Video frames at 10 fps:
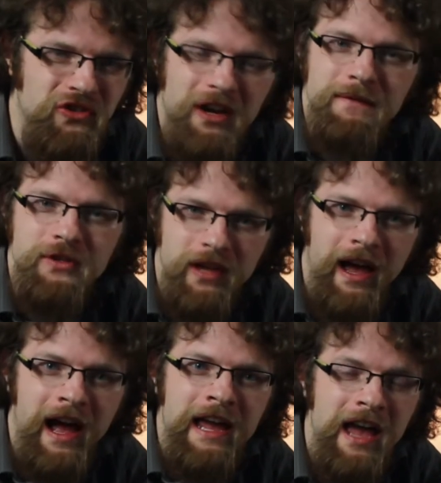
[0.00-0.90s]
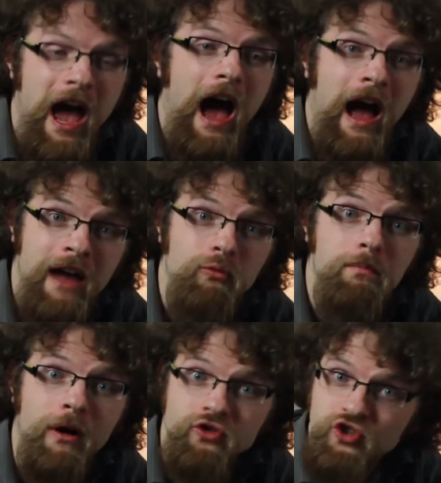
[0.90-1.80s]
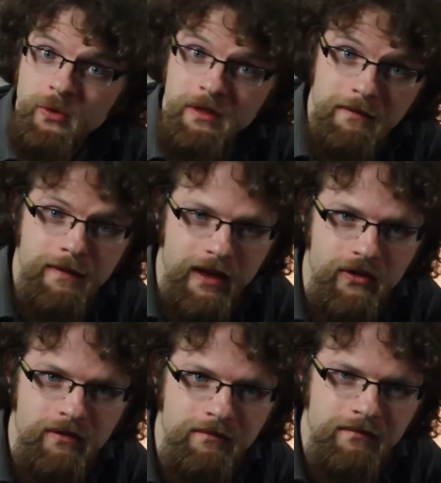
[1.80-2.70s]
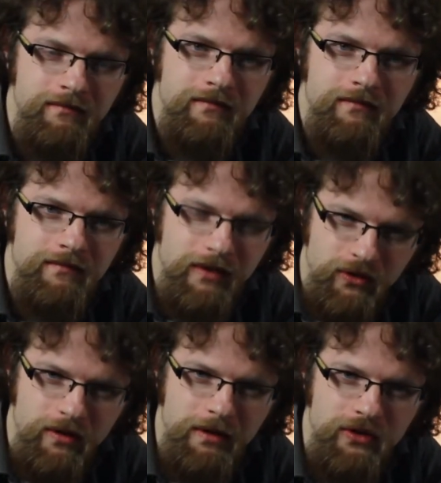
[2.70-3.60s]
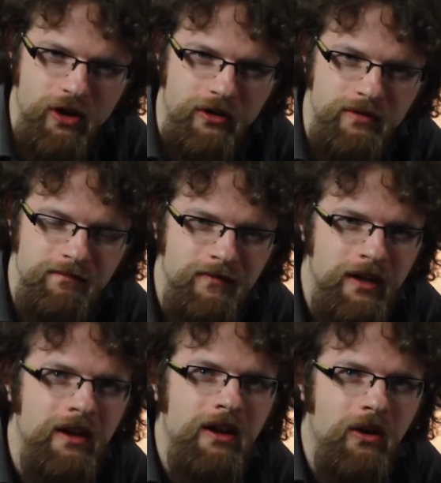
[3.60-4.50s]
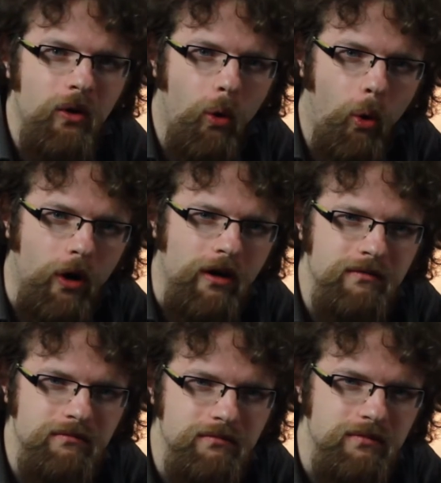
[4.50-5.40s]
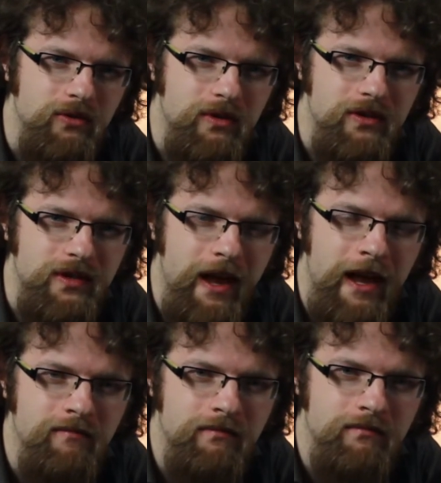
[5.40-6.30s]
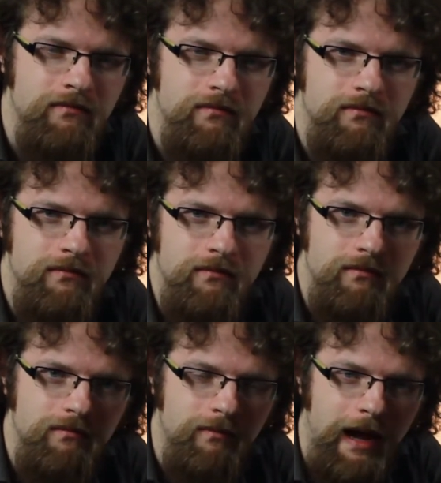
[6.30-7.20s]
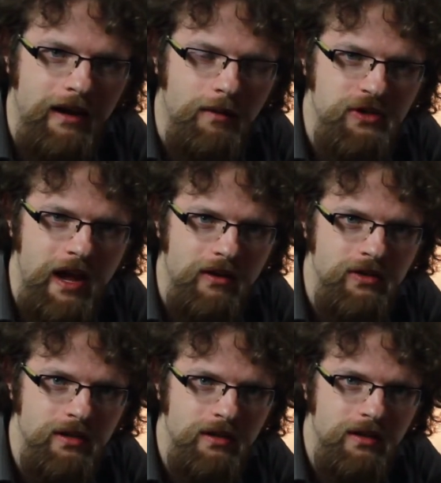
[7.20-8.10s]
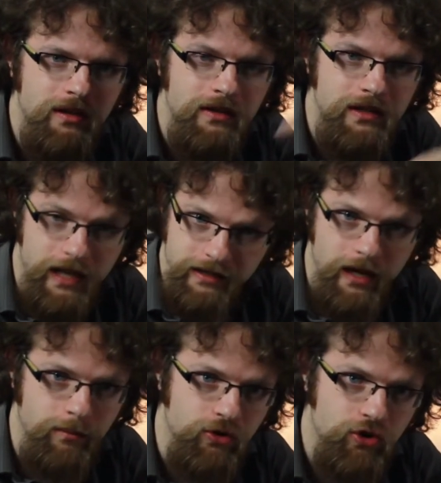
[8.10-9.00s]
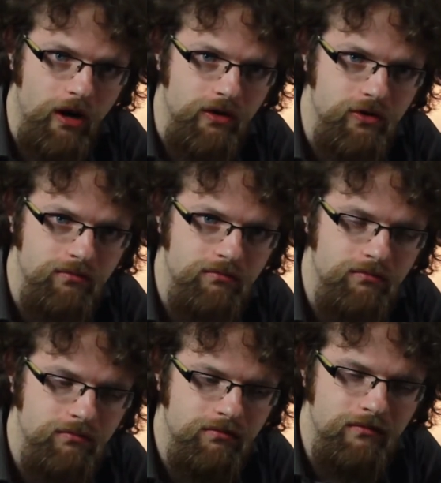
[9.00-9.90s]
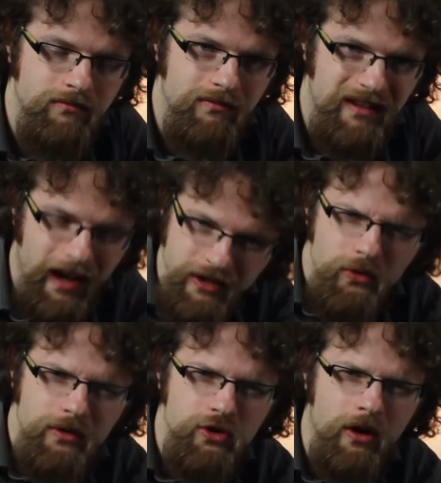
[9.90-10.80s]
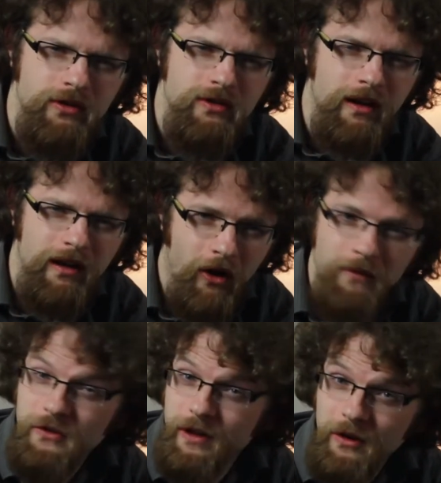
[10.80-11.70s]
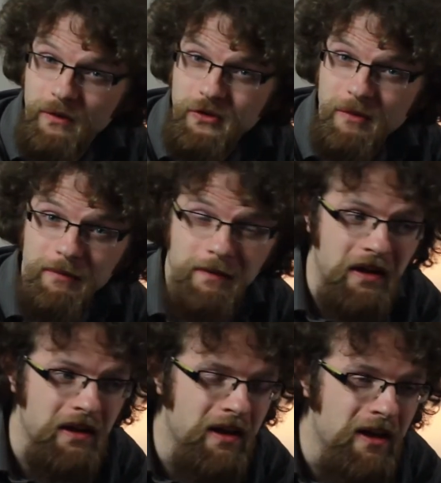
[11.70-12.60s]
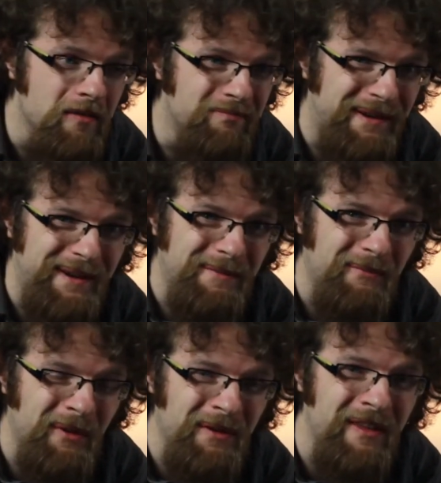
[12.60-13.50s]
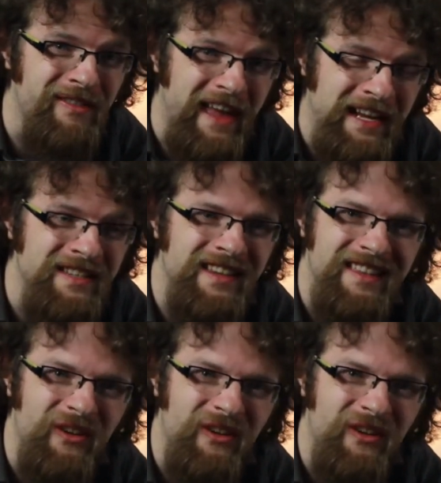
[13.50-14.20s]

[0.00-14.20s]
toughest guy, I will punch you in the face, and you can be in charge. Or you can say, man upstairs says I'm in charge, and you're in charge. Obviously I oversimplify, but one of the things that the